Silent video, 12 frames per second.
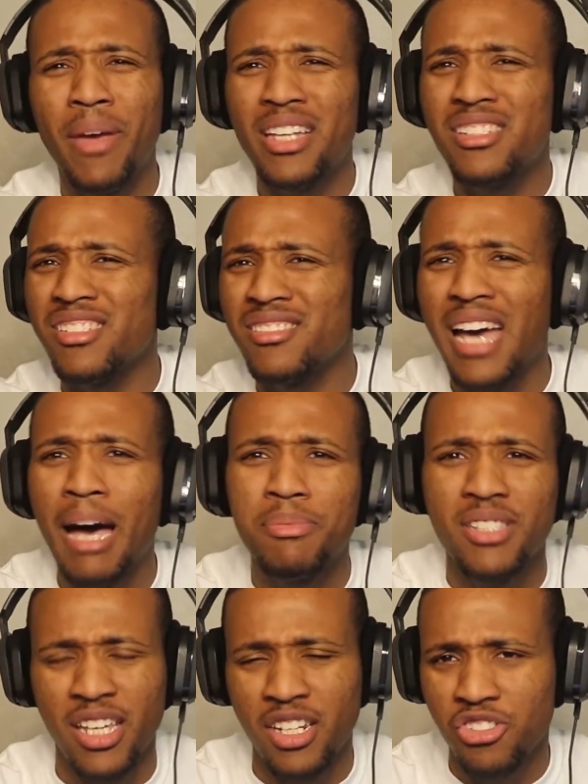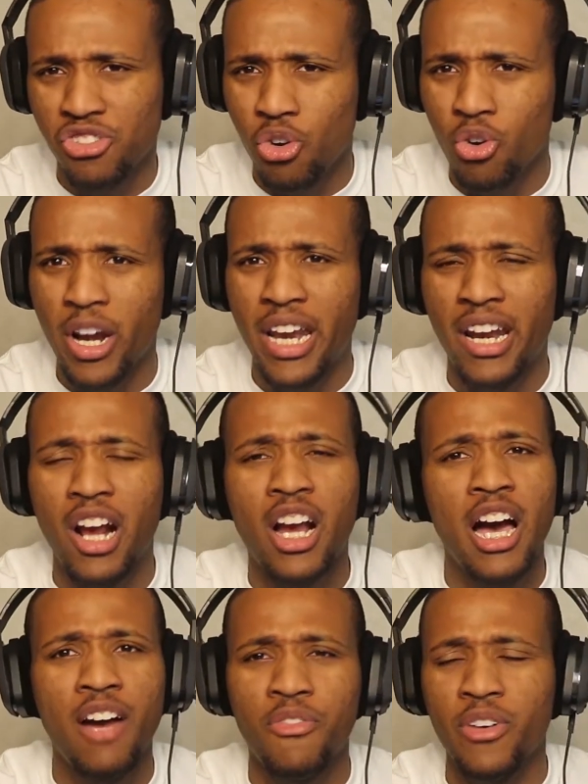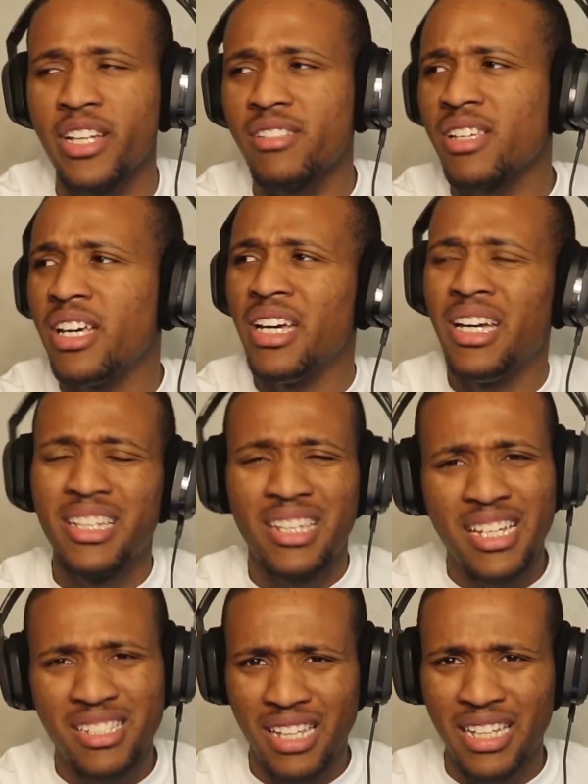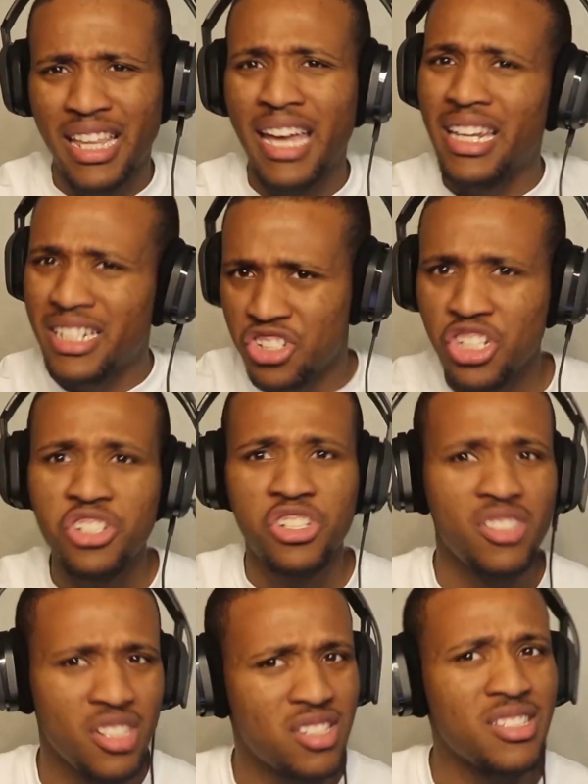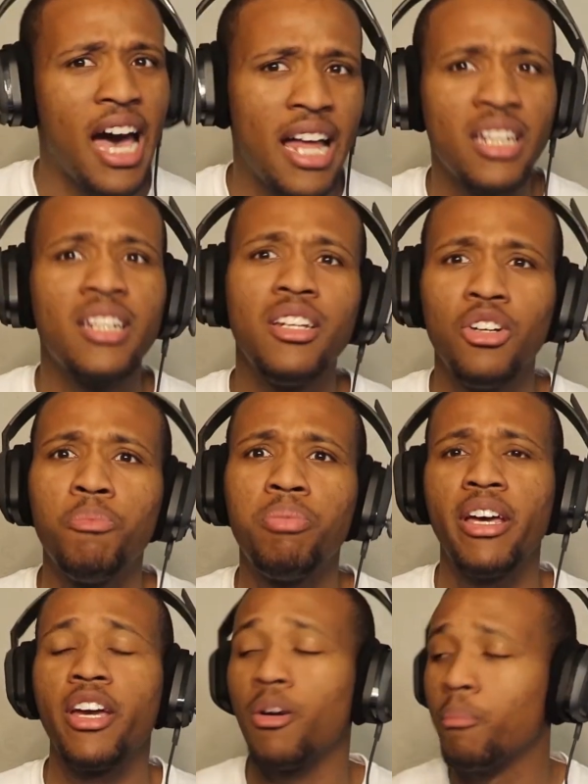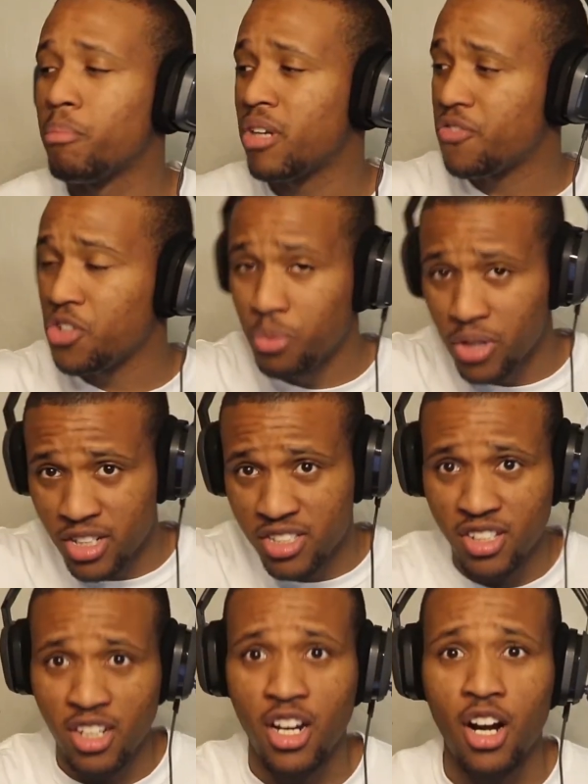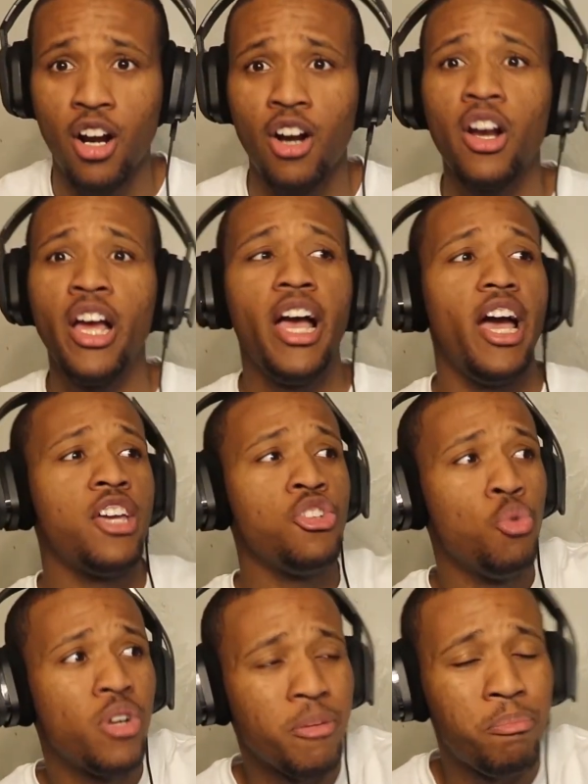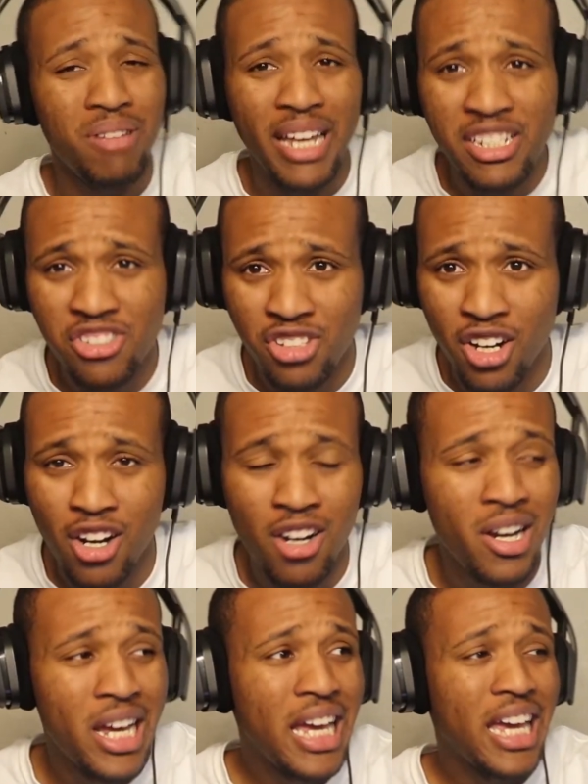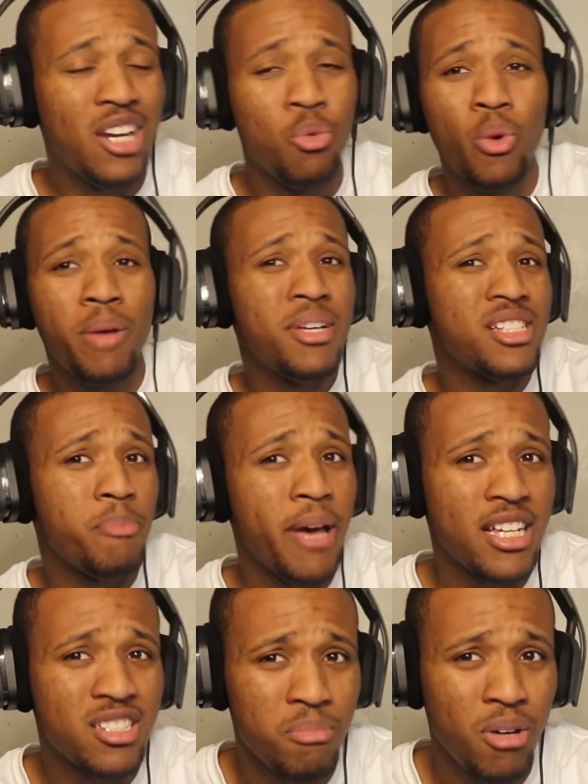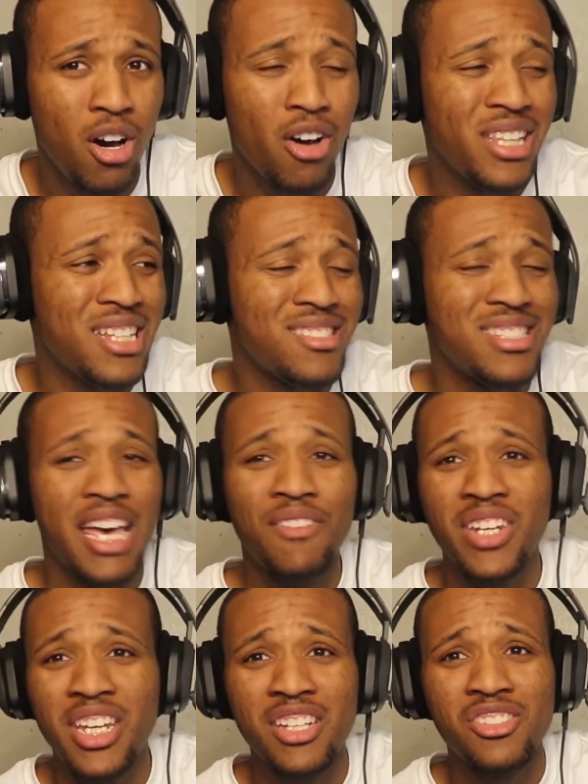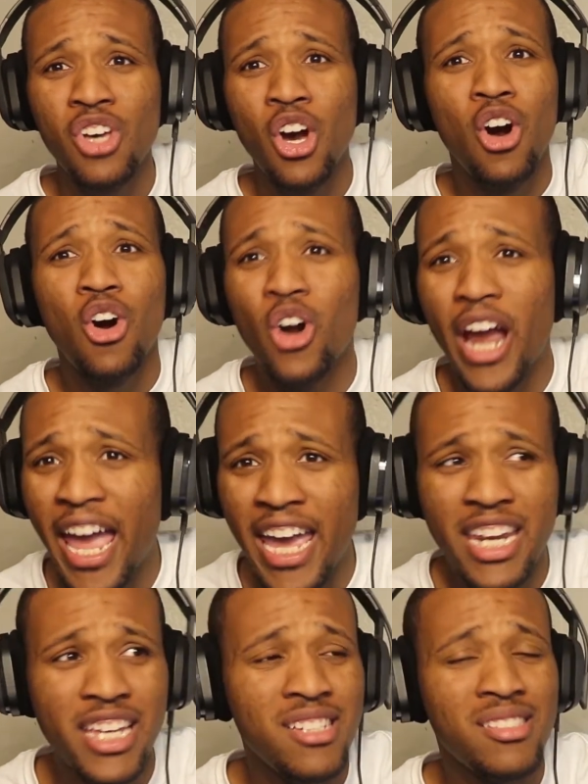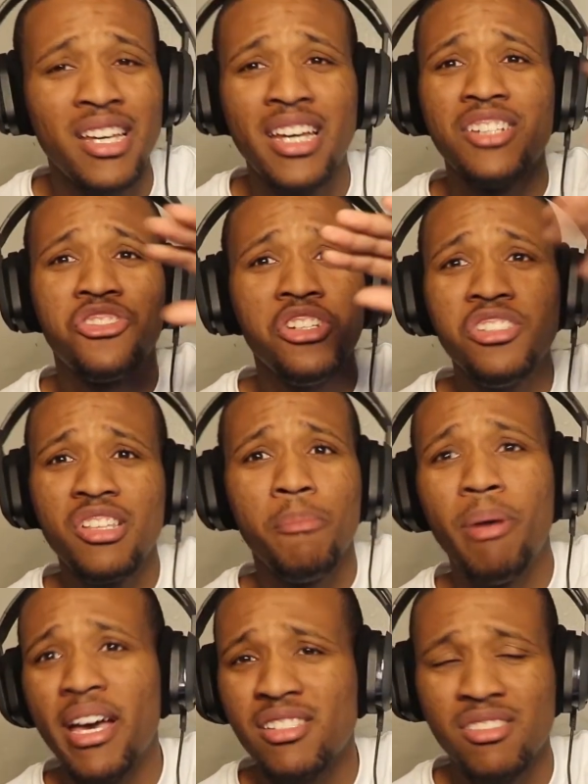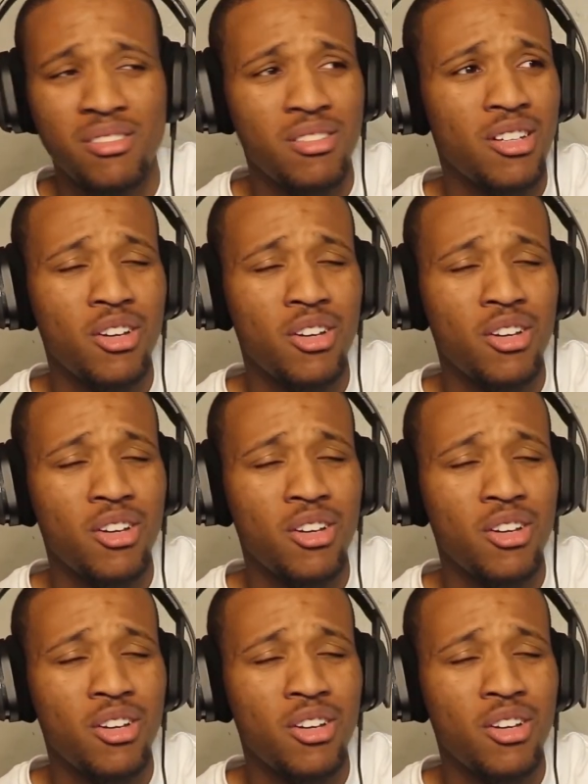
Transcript: she's top 10 in scoring in our conference, things like that. Like, she's a solid little player. But if you would have took her and you would have placed her in women's basketball in the 70s or 80s, she's the best.